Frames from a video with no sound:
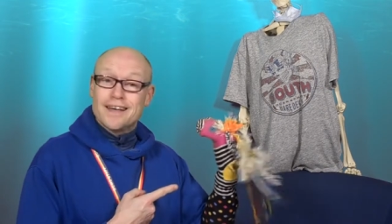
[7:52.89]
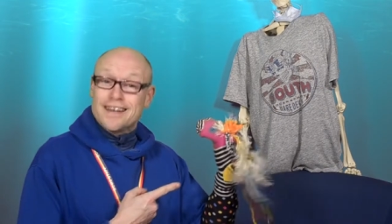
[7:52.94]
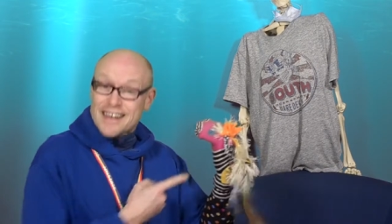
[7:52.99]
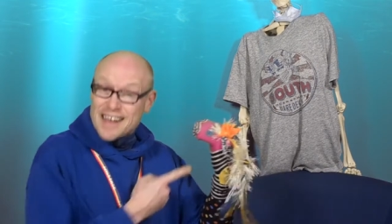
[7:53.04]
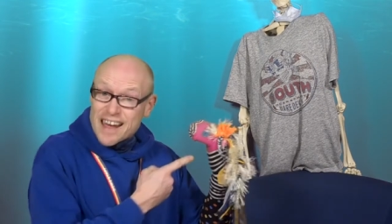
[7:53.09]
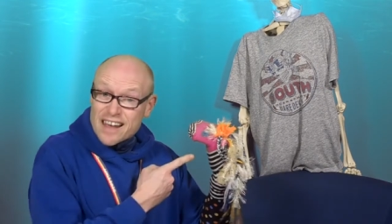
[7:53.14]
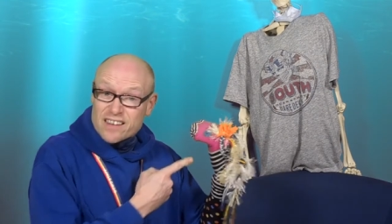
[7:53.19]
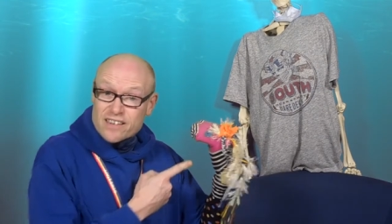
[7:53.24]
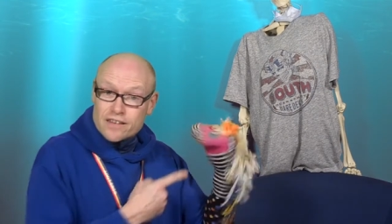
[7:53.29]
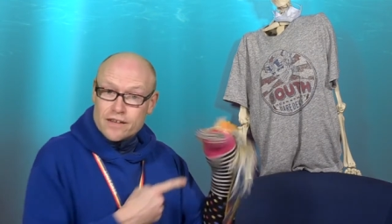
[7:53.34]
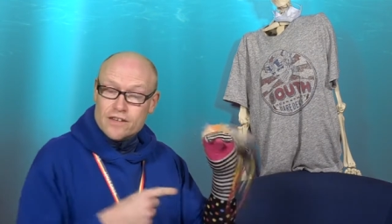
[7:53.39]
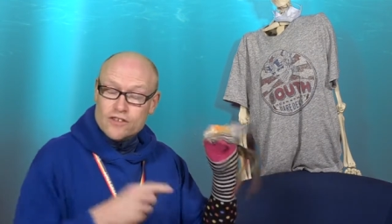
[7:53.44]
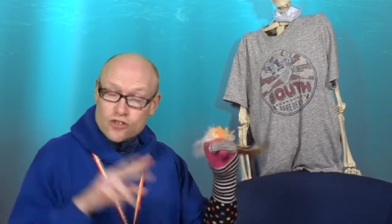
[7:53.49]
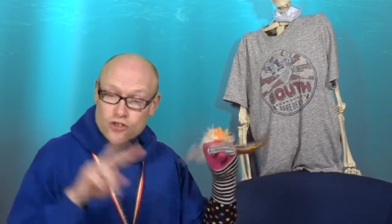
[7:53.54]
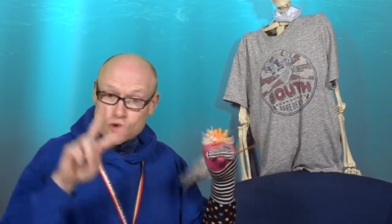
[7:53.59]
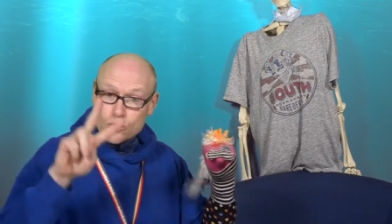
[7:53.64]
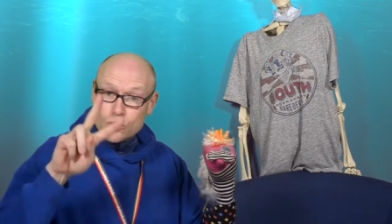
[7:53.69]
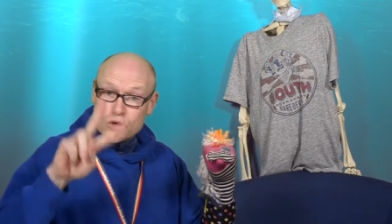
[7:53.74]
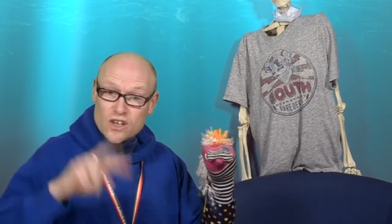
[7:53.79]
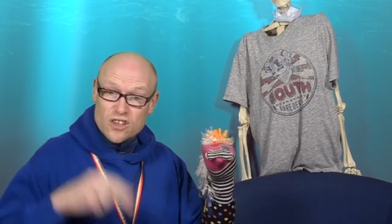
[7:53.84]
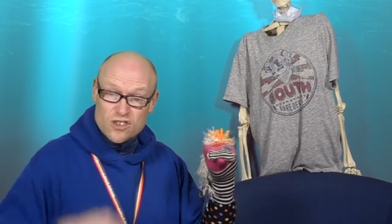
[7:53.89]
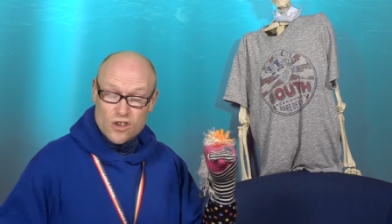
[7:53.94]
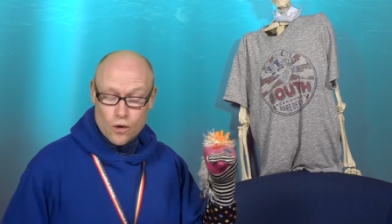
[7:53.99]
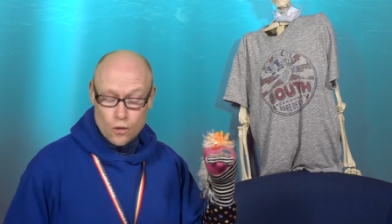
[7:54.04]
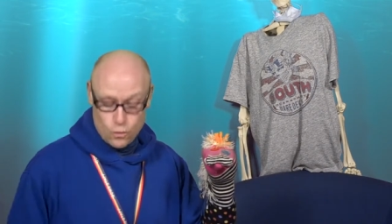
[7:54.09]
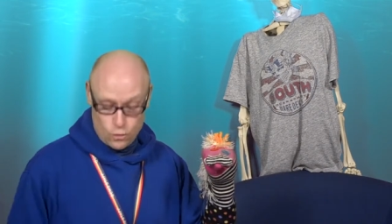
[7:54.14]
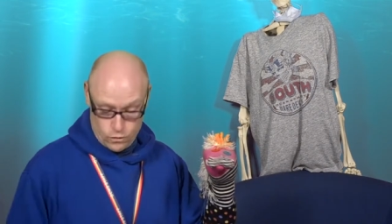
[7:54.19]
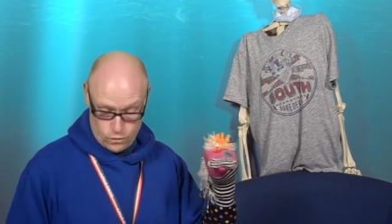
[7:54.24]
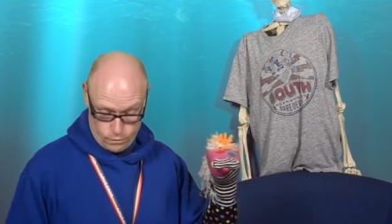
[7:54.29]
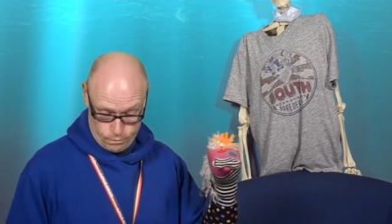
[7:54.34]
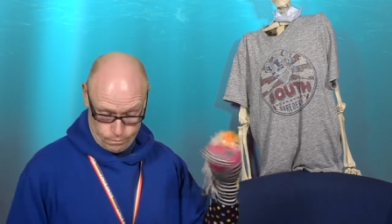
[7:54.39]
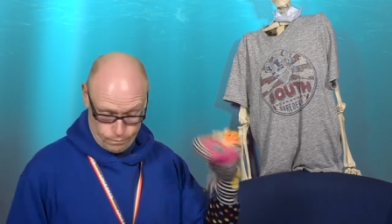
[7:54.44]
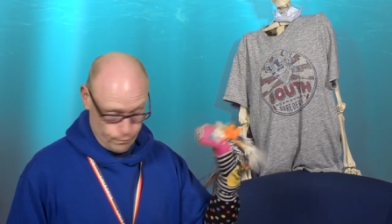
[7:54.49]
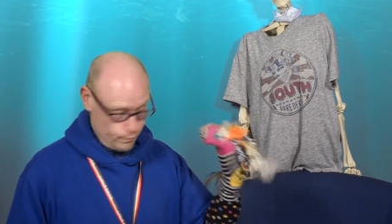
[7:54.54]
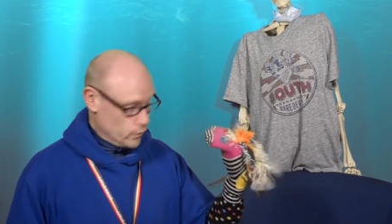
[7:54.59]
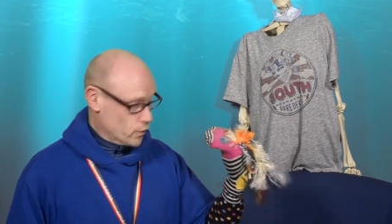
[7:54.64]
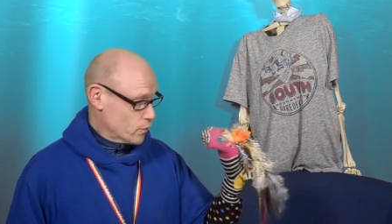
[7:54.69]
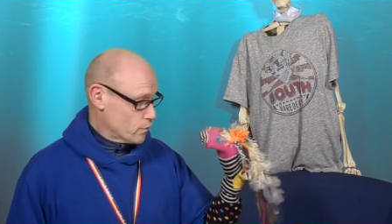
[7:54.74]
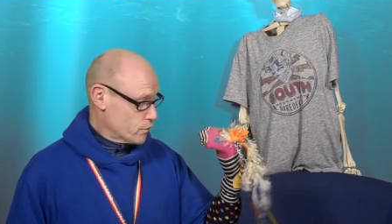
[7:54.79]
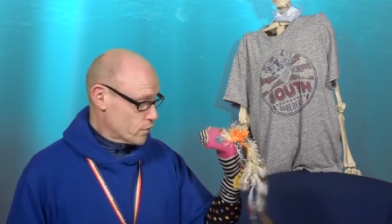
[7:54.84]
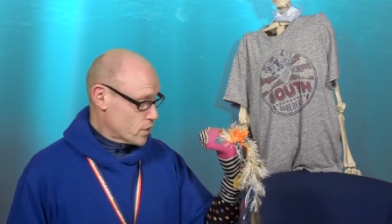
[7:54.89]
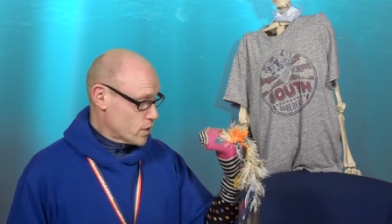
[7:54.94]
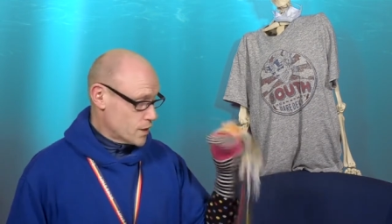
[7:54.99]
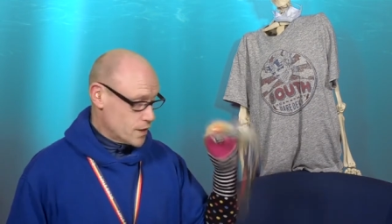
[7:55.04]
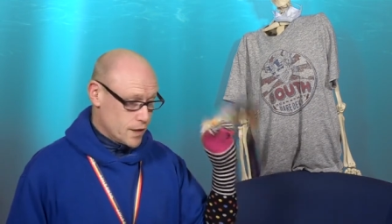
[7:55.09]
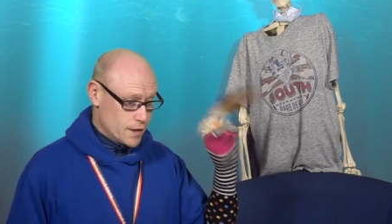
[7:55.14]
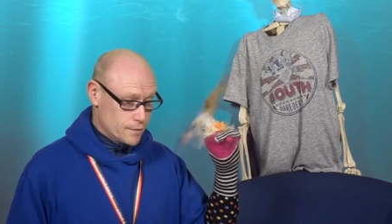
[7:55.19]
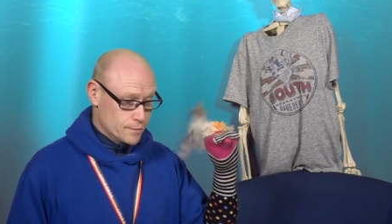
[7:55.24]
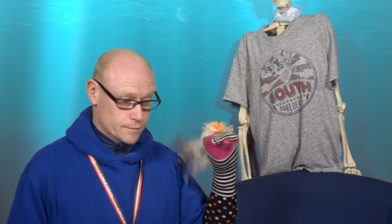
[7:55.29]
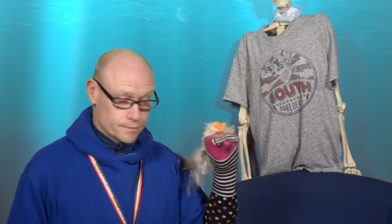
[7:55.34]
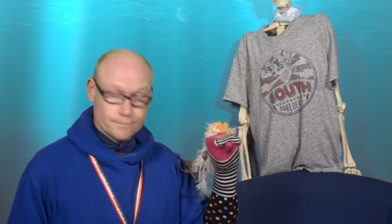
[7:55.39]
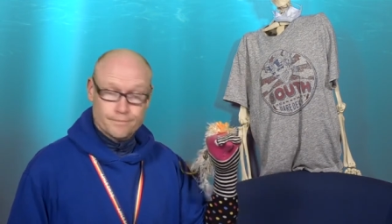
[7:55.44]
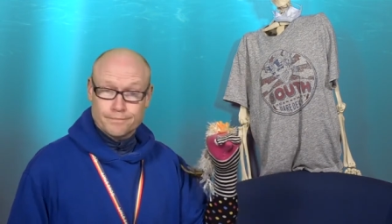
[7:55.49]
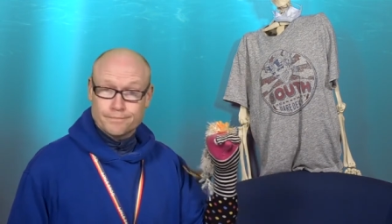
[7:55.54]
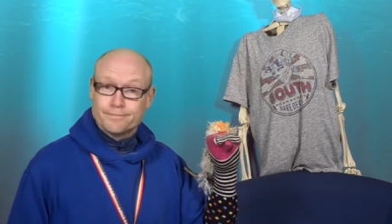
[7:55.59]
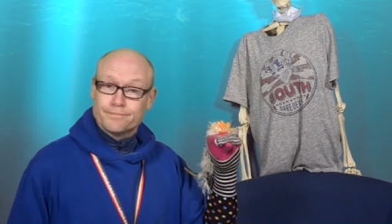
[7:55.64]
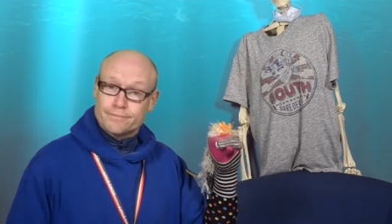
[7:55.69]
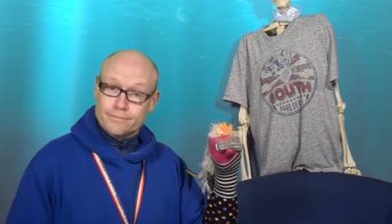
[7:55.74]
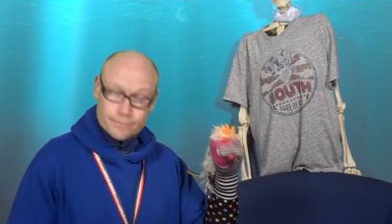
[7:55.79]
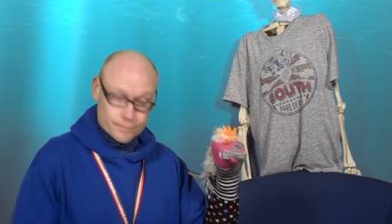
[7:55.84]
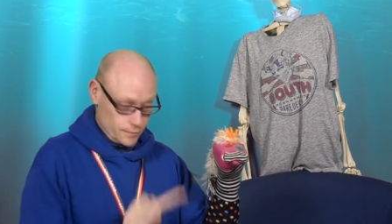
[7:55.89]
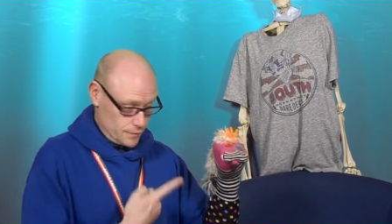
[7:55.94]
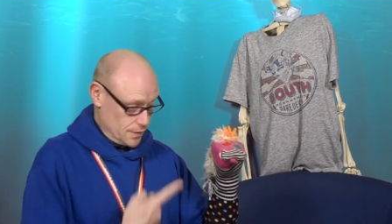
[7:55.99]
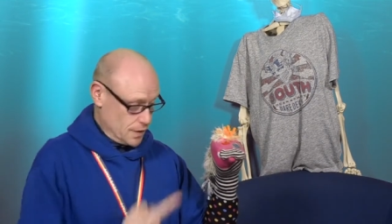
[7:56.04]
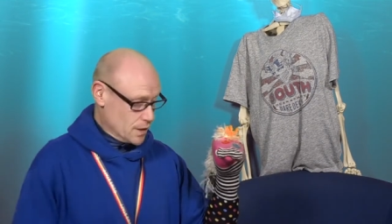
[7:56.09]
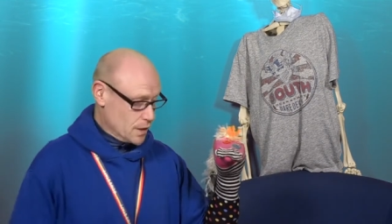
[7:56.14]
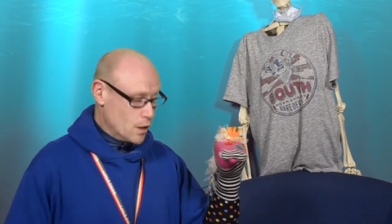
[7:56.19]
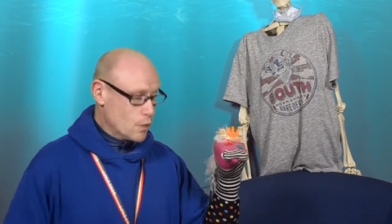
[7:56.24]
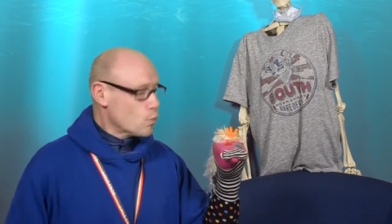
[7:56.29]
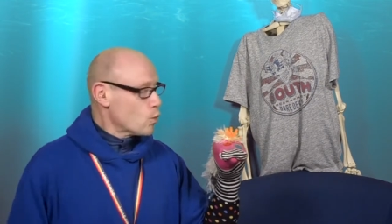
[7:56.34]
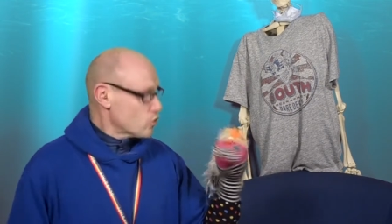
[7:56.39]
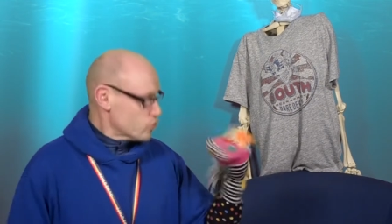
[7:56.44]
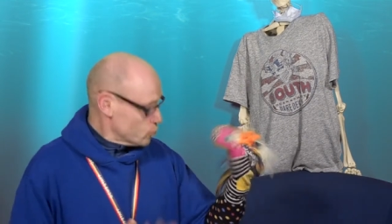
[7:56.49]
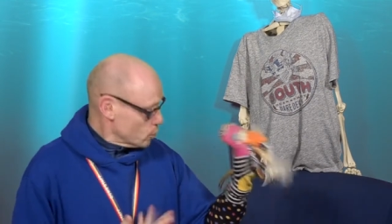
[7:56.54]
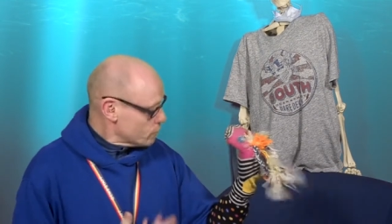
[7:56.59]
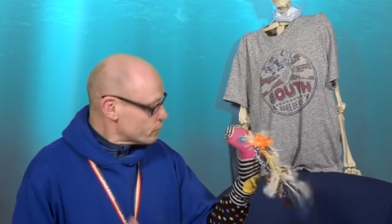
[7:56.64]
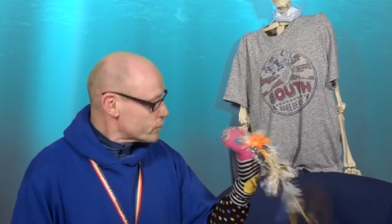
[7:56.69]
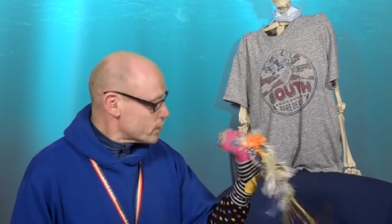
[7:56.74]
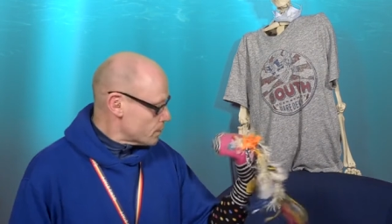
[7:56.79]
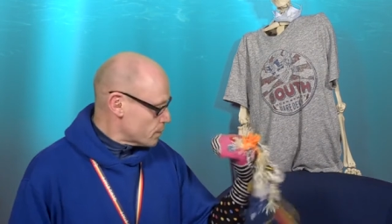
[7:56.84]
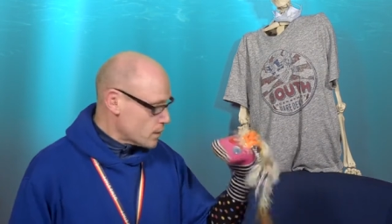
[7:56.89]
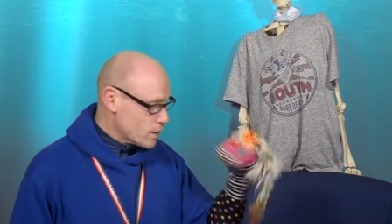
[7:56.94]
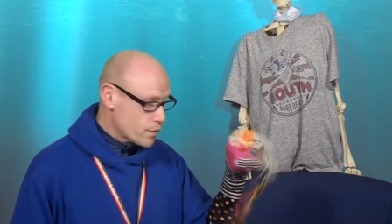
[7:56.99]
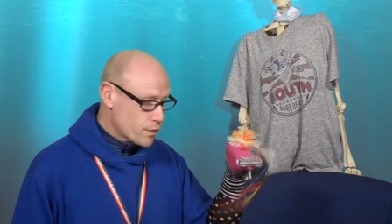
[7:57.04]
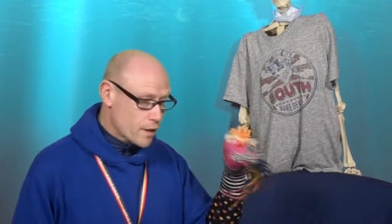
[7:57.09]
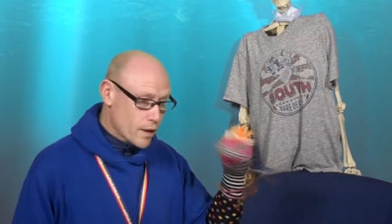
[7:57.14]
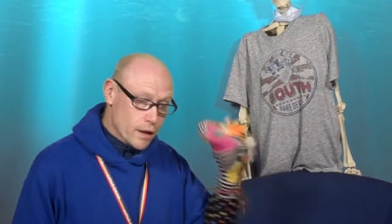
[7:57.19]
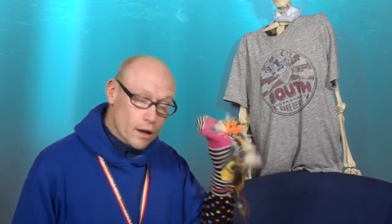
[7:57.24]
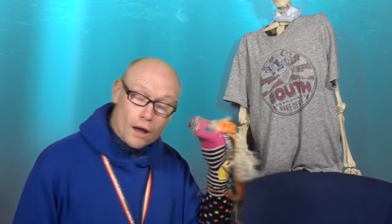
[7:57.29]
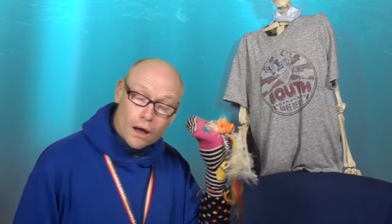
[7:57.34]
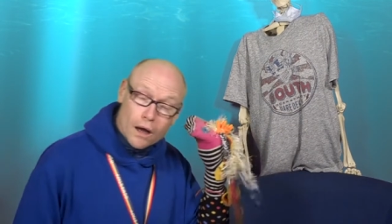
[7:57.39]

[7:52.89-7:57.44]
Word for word: Yes, he's two years old on Friday. There you go. What do you want for your birthday?